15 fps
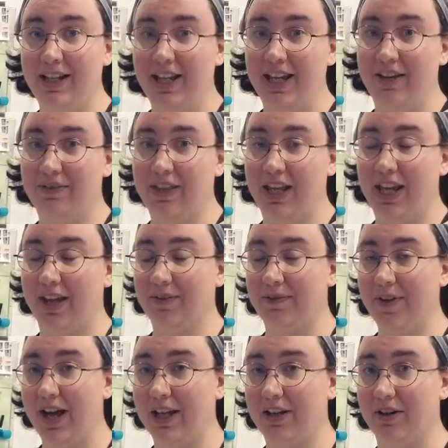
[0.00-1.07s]
If they get
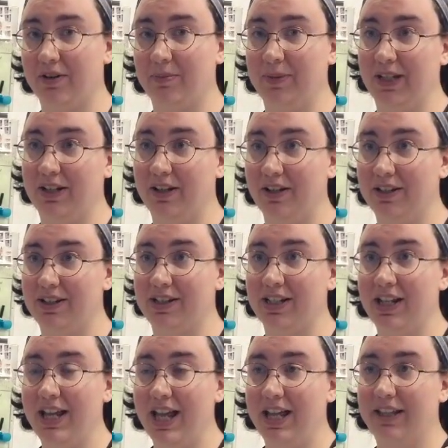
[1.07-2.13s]
fired because
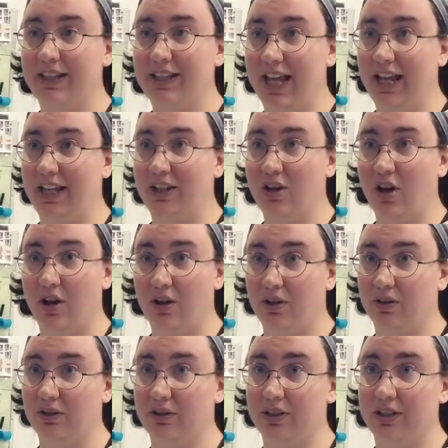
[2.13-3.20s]
they
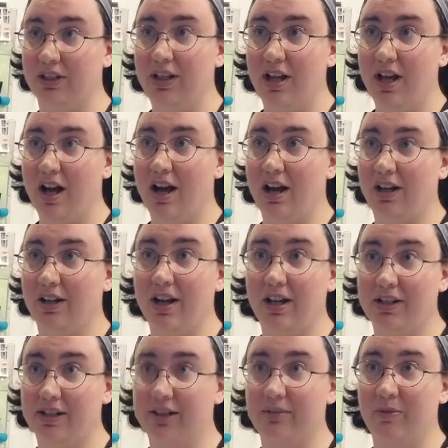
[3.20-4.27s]
called a
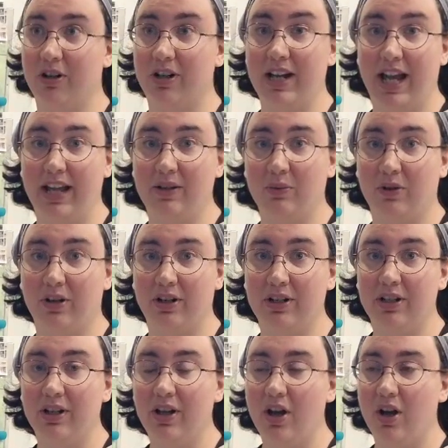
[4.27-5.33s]
customer an N-word,
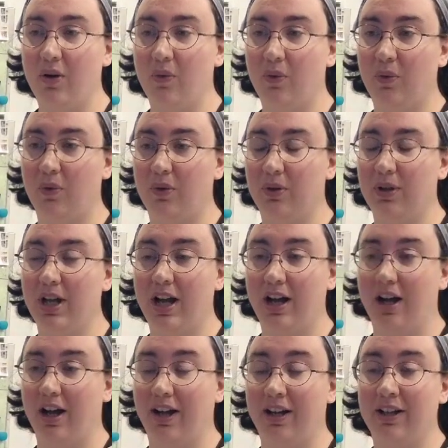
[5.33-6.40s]

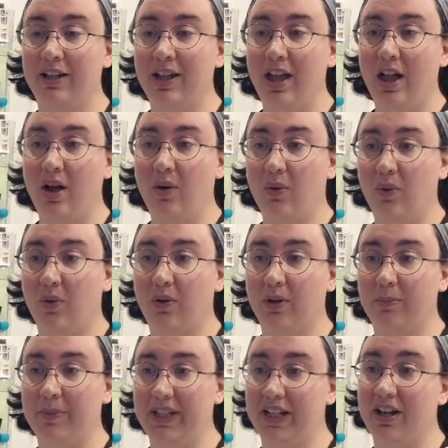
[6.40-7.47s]
uh, or
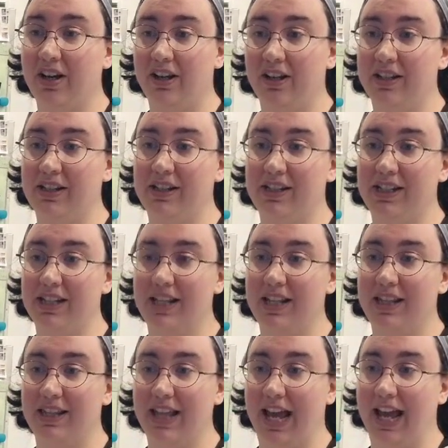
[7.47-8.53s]
because
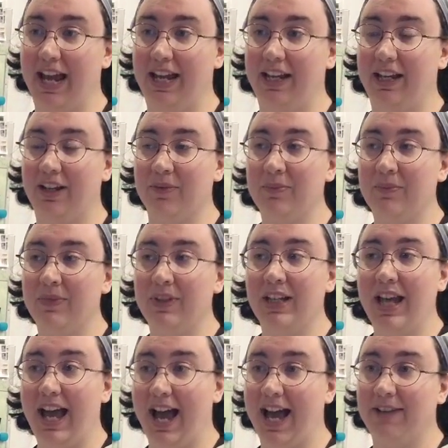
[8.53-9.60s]
they
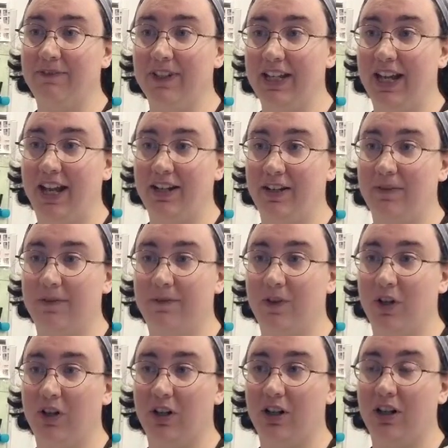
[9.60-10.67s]
advocated
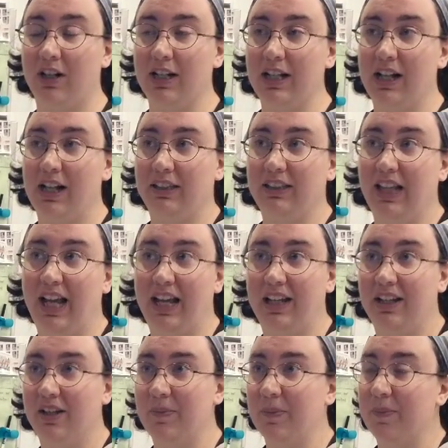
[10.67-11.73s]
for like